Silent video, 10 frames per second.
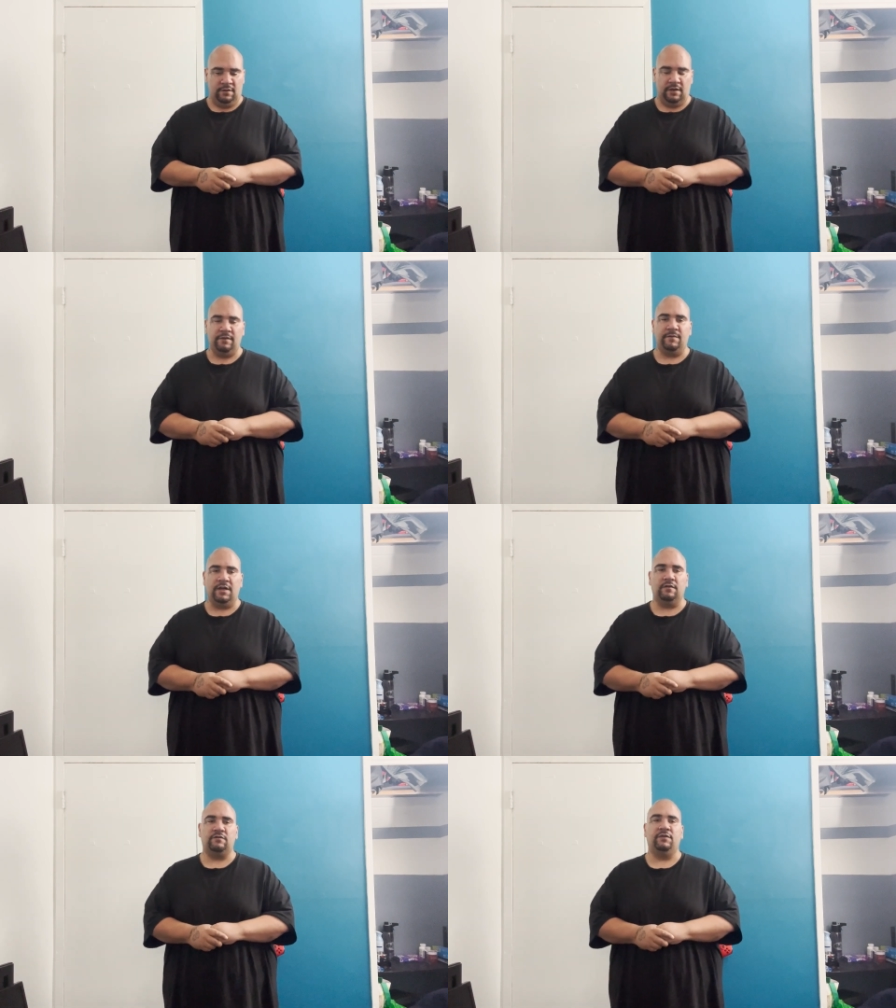I am
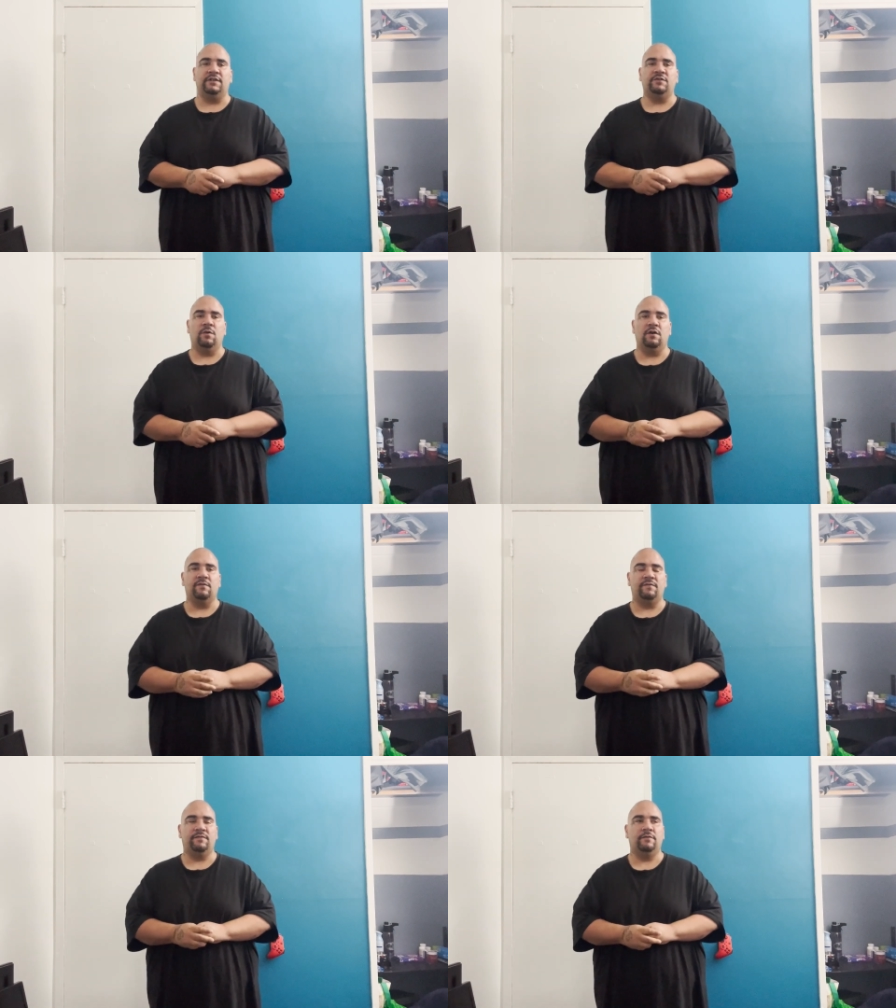now
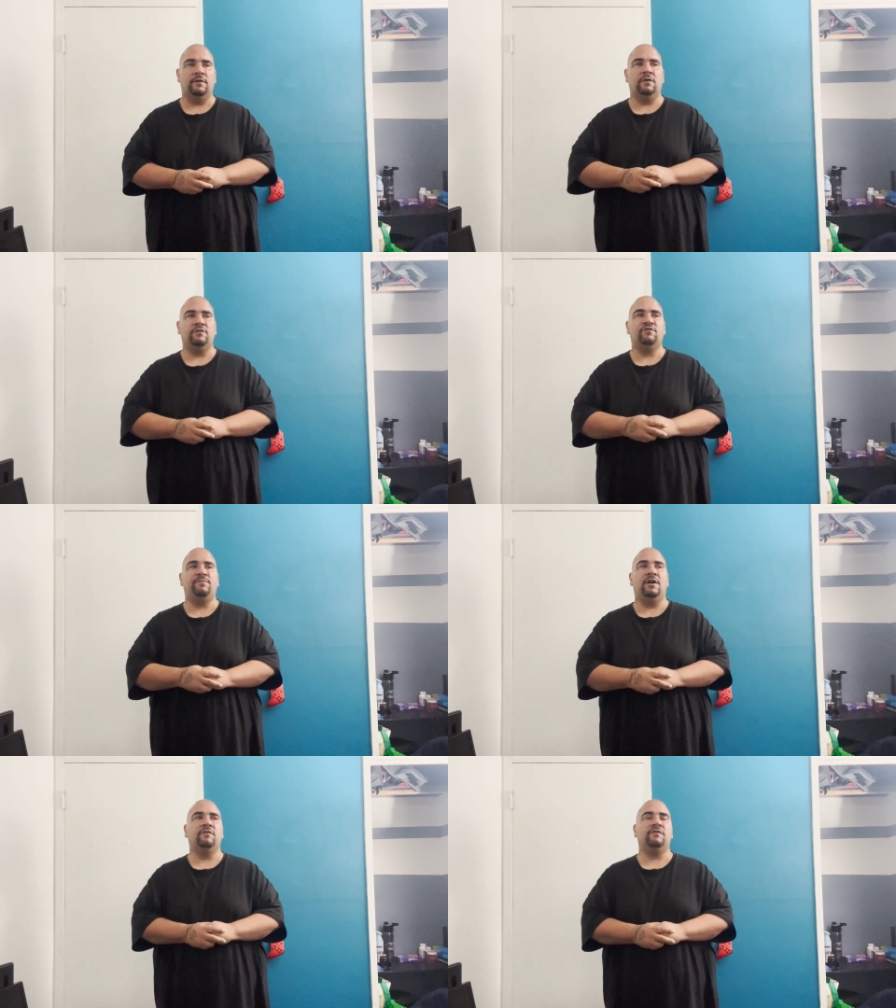312. 100
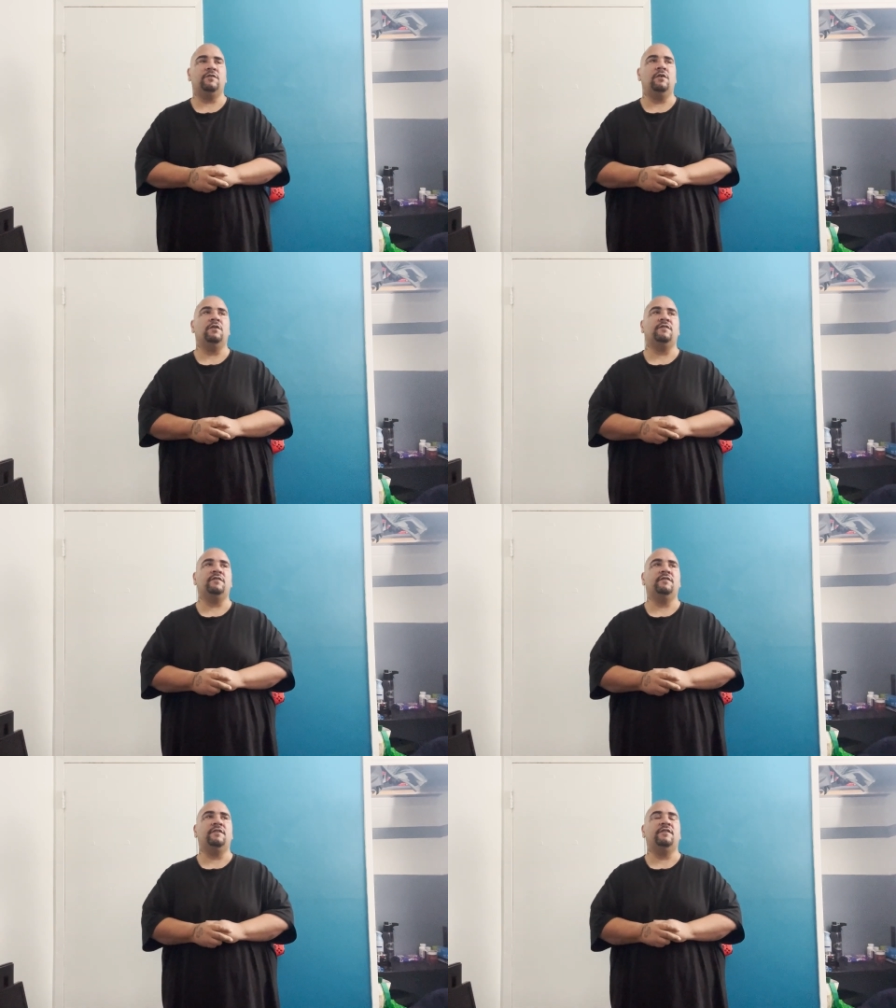pounds gone
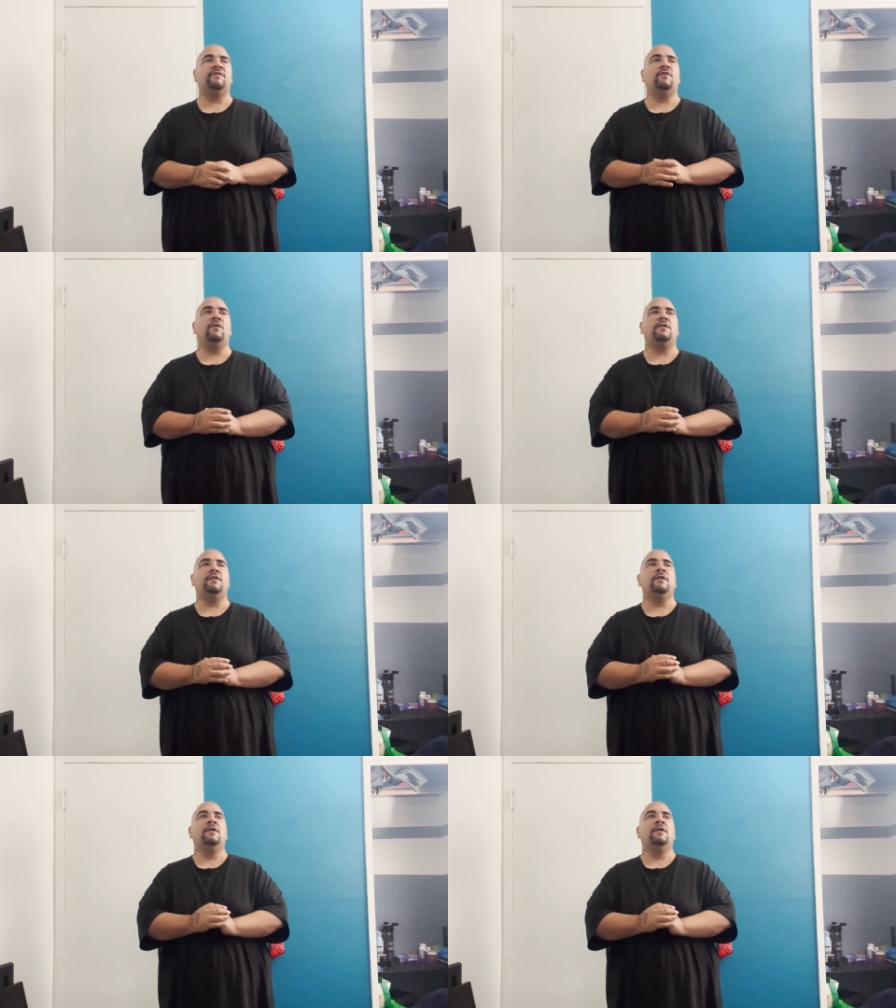since I started.